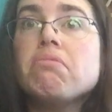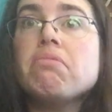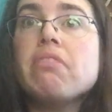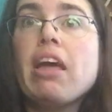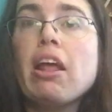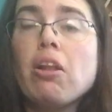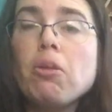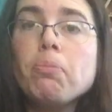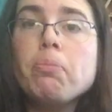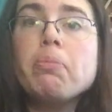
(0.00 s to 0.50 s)

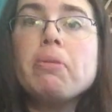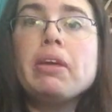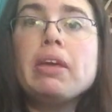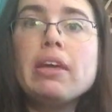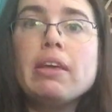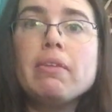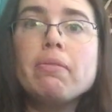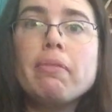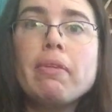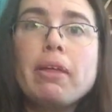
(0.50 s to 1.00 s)

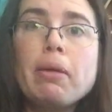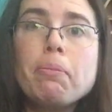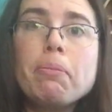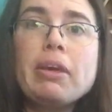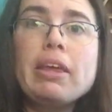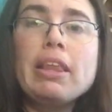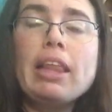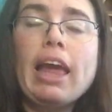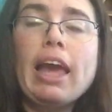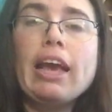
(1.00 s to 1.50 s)
let
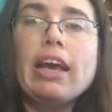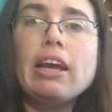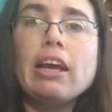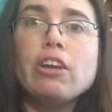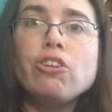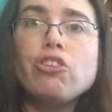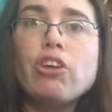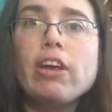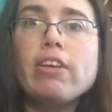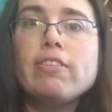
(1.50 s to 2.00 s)
me like
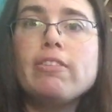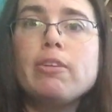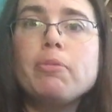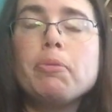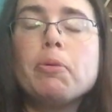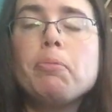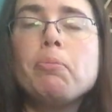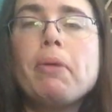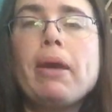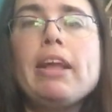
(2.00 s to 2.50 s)
adjust him
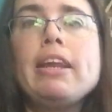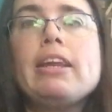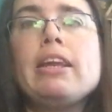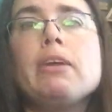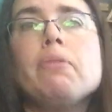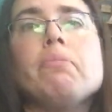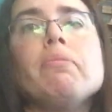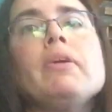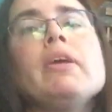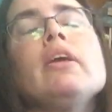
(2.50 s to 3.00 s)
and bend
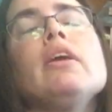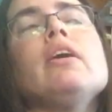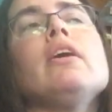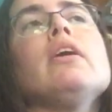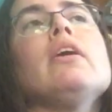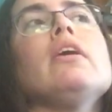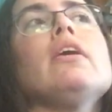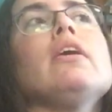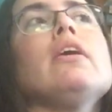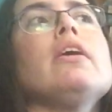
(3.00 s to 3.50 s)
him.
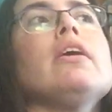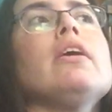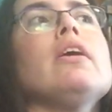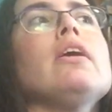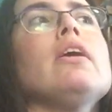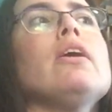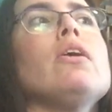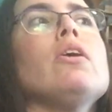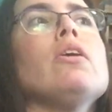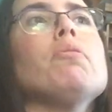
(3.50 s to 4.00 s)

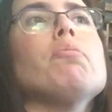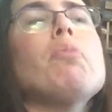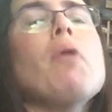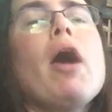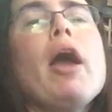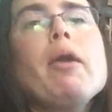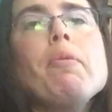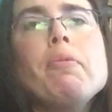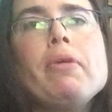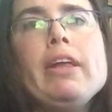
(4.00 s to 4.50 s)

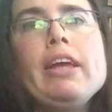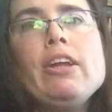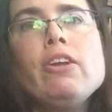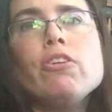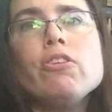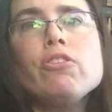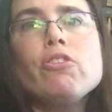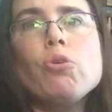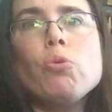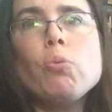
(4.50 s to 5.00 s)
Pipe
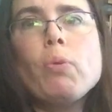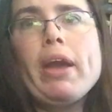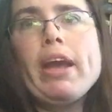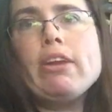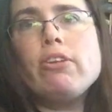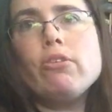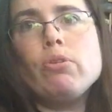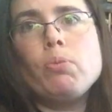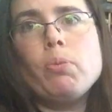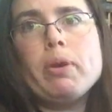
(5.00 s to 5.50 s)
cleaners are way
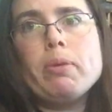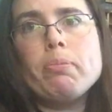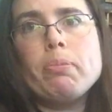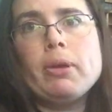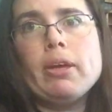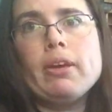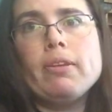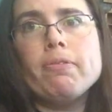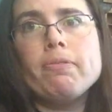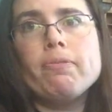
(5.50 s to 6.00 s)
too
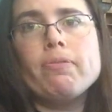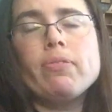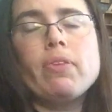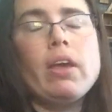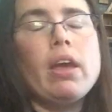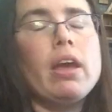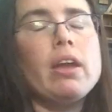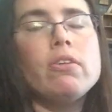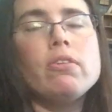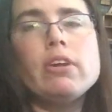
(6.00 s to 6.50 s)
wimpy.
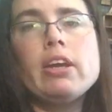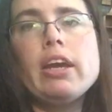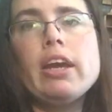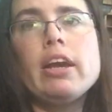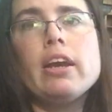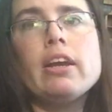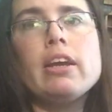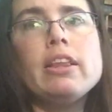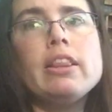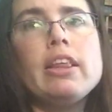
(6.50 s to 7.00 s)
I don't
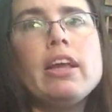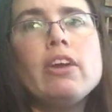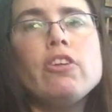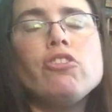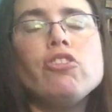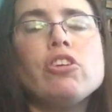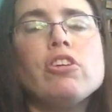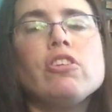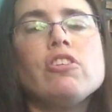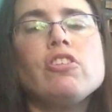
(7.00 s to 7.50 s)
care. They're
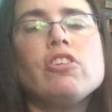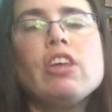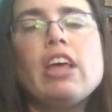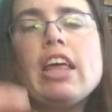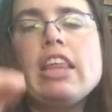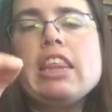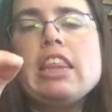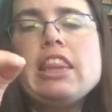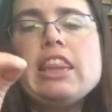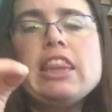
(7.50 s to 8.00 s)
just
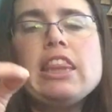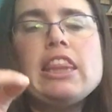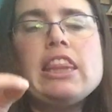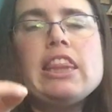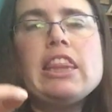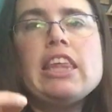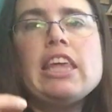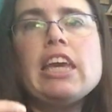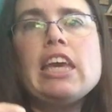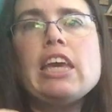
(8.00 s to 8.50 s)
a
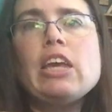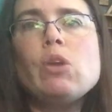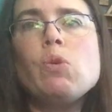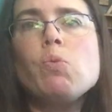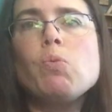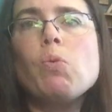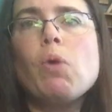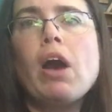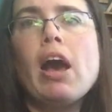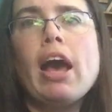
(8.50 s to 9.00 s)

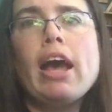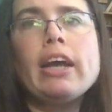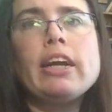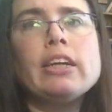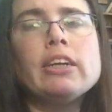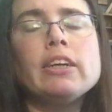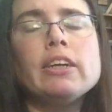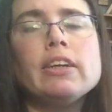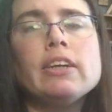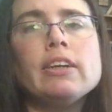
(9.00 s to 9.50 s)
thin
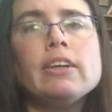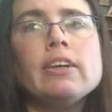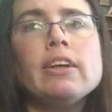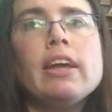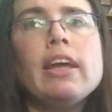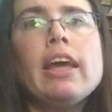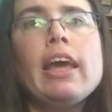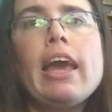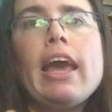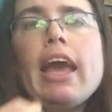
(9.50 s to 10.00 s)
wire,
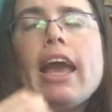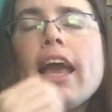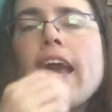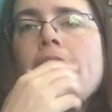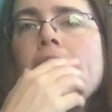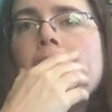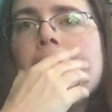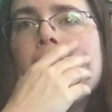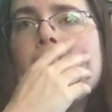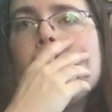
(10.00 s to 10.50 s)

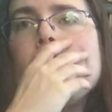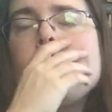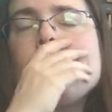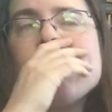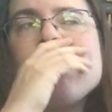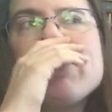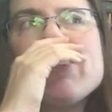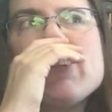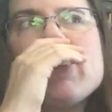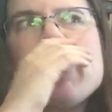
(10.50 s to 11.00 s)

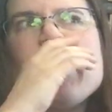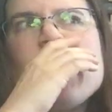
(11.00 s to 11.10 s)
and